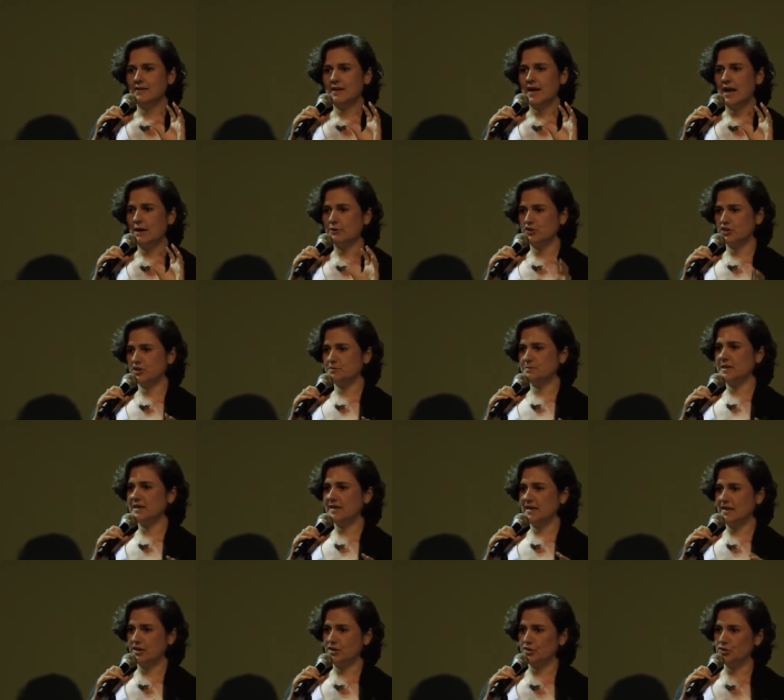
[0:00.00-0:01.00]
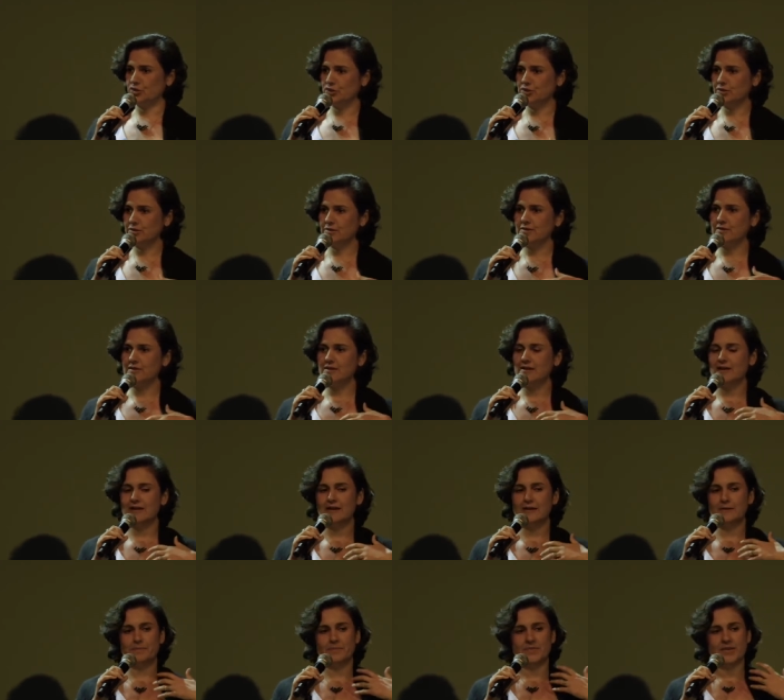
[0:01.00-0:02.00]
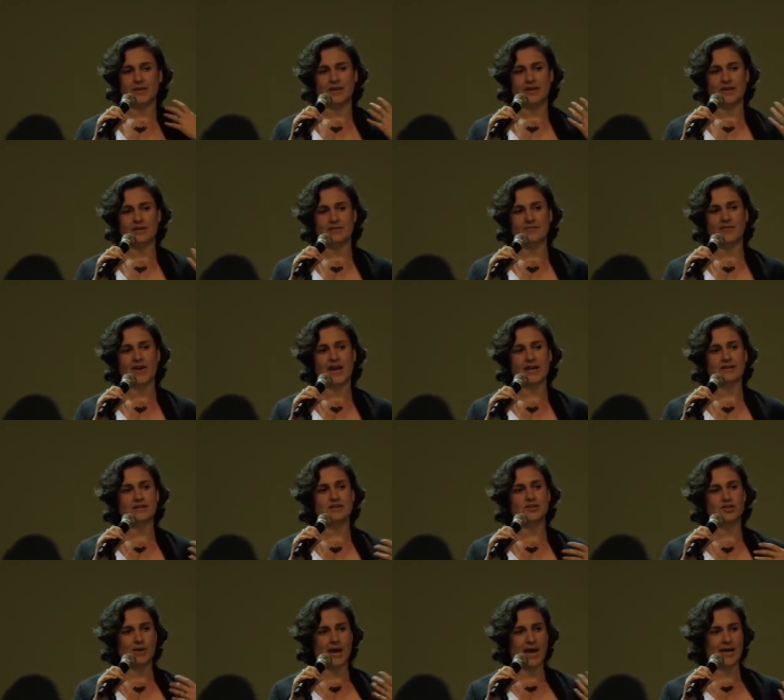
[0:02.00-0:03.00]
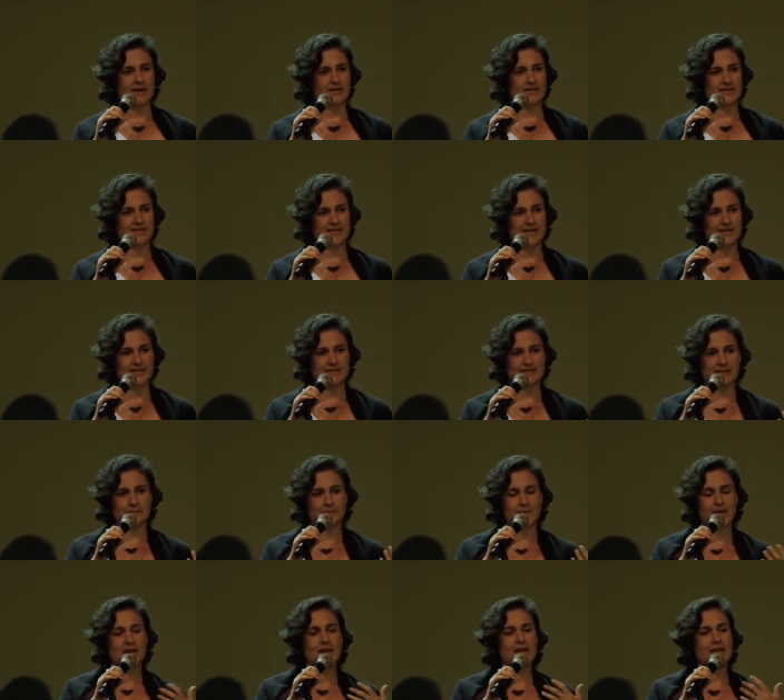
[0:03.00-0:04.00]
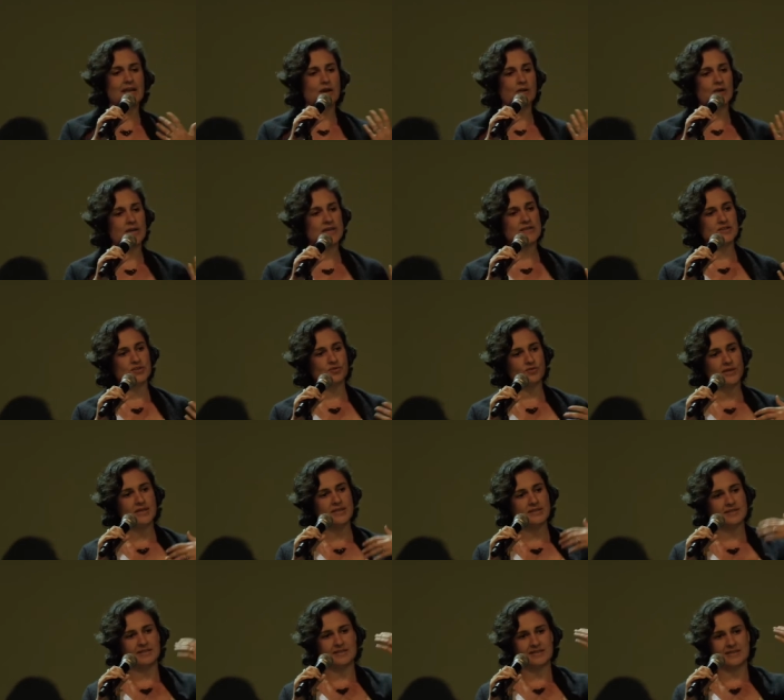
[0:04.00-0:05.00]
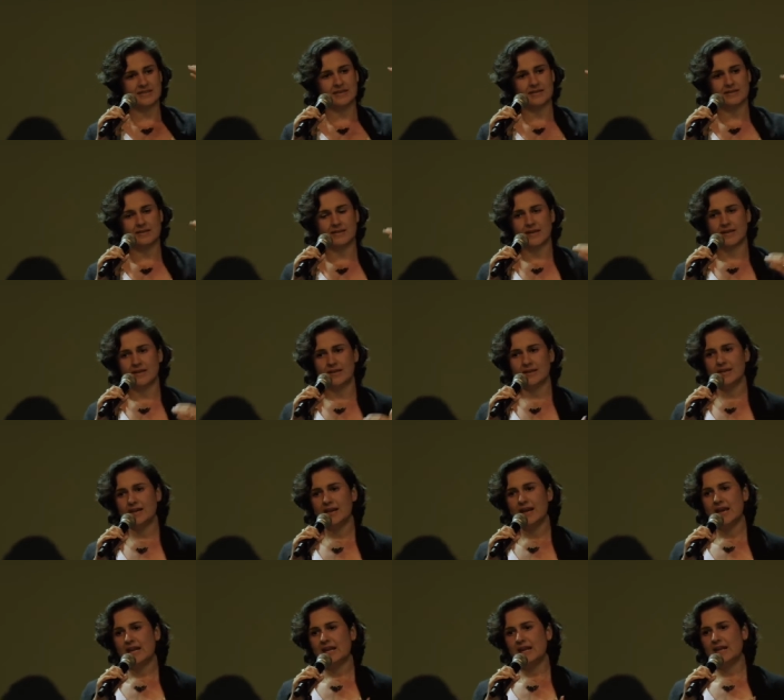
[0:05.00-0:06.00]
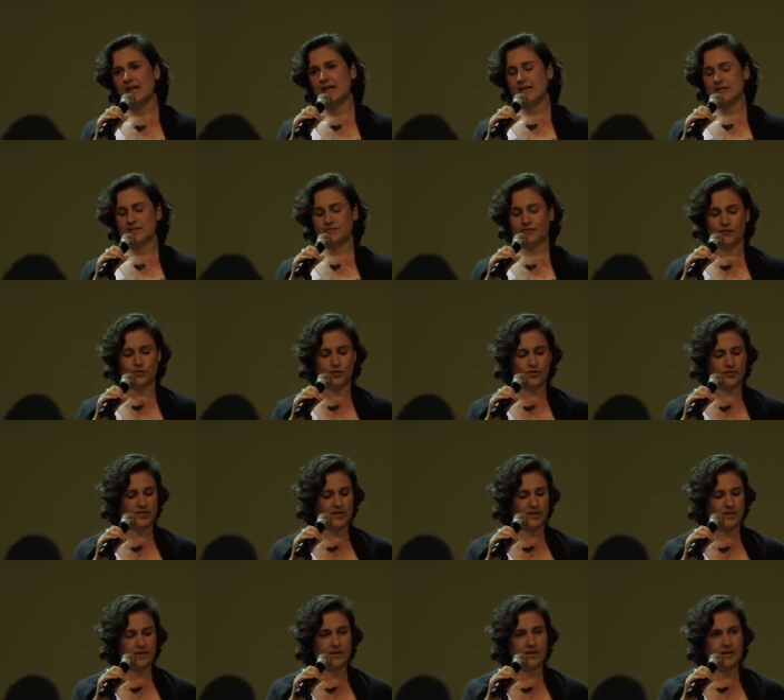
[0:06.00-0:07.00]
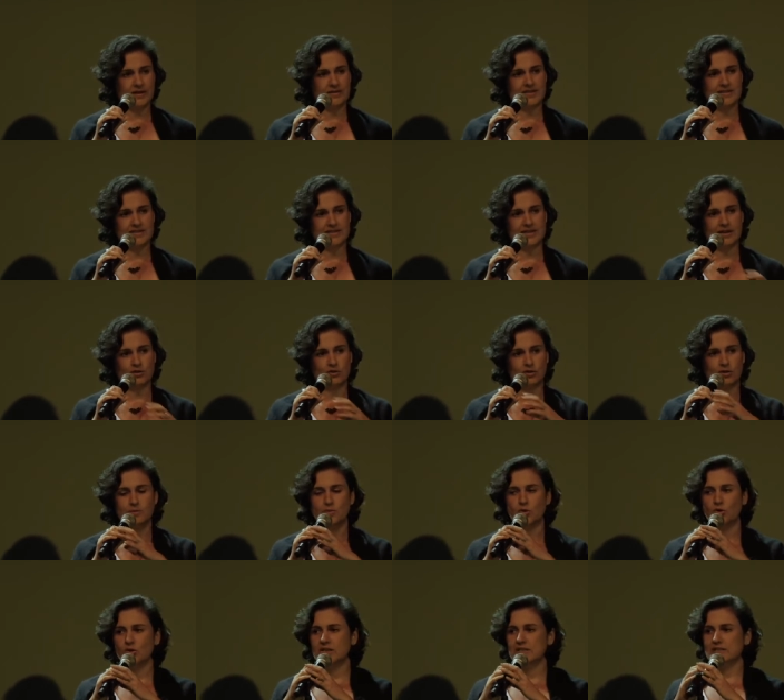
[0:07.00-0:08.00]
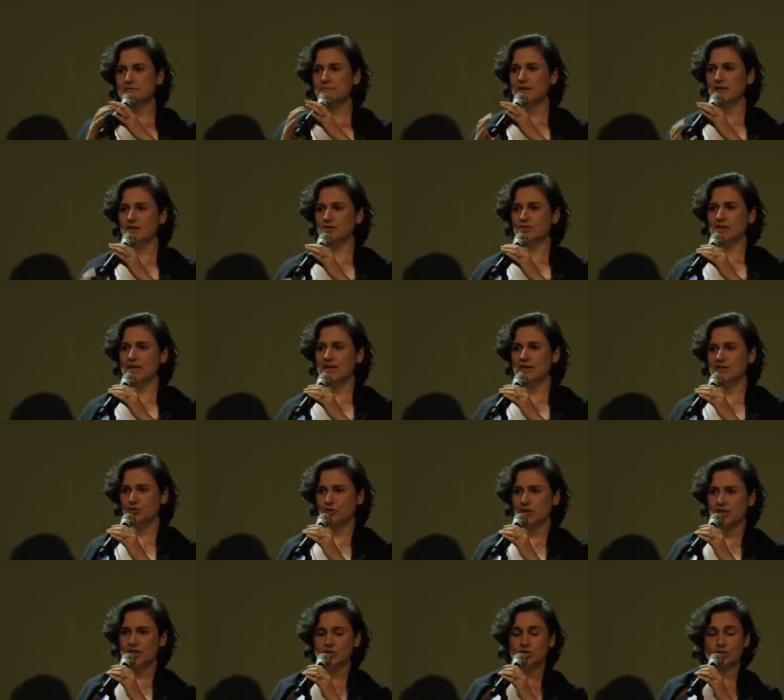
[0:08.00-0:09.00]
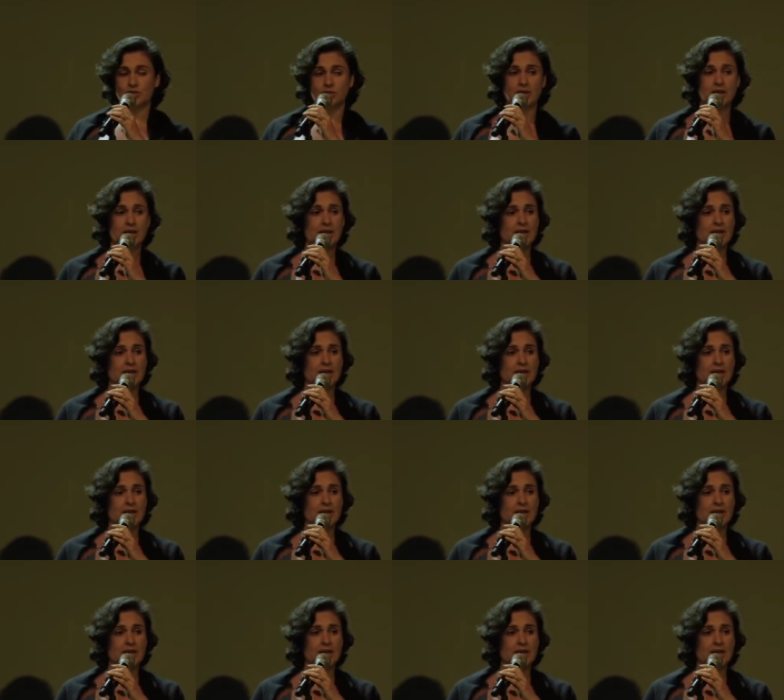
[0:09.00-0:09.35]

how to speak English. In fact, to anglicize them. Now, his reasons that he lays forth in this thing called Macaulay's Minute on Education,